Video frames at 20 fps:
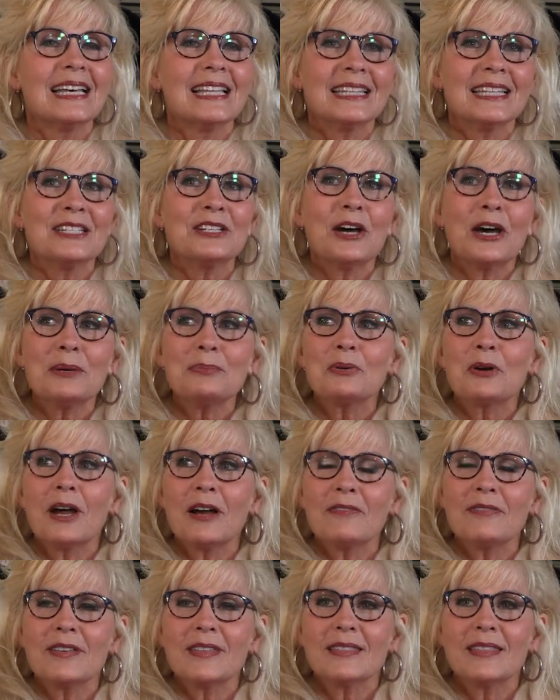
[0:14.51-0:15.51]
the
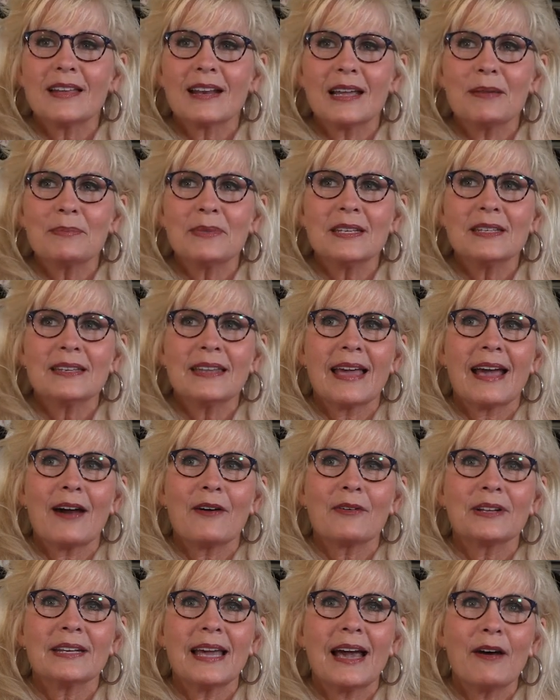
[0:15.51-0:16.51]
nonprofit that I'm in
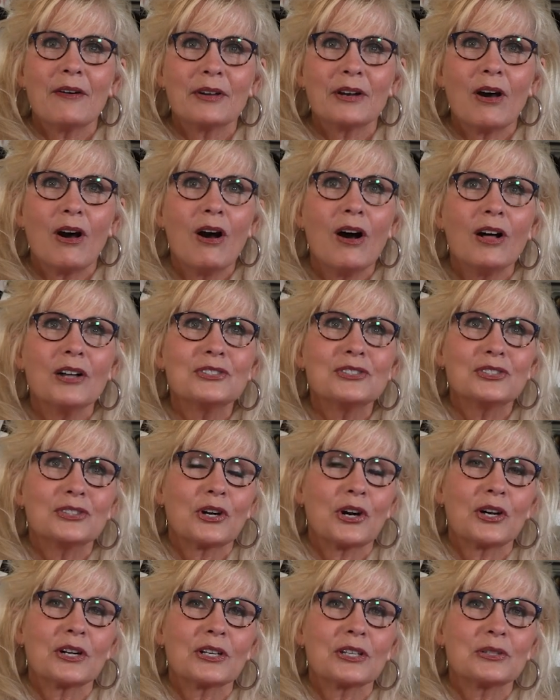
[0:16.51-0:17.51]
now and how it all
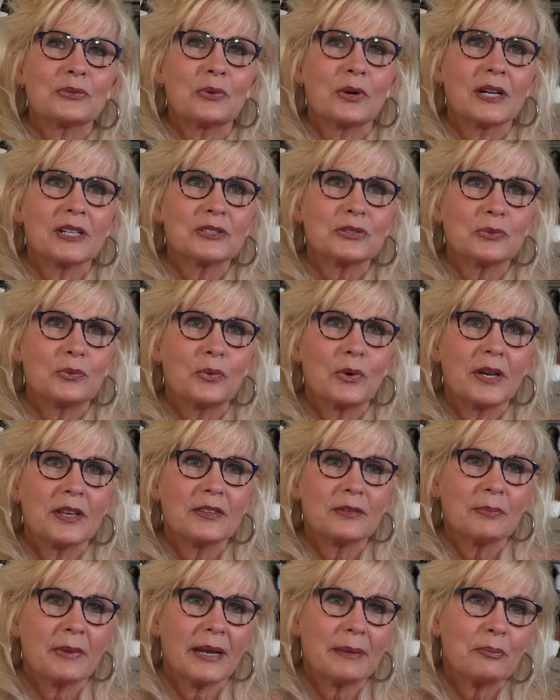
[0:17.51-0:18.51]
started was
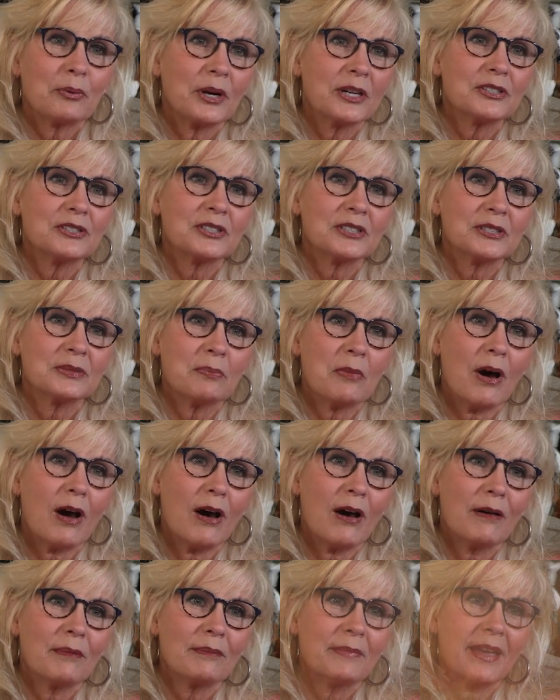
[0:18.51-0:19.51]
with my precious
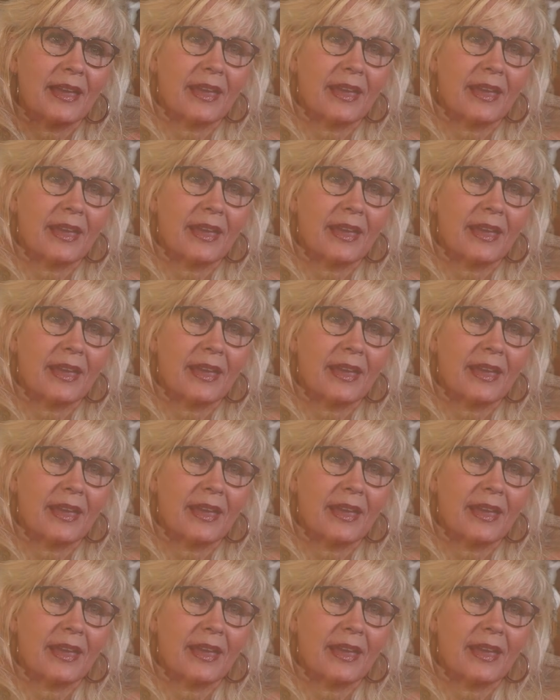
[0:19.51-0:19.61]
mom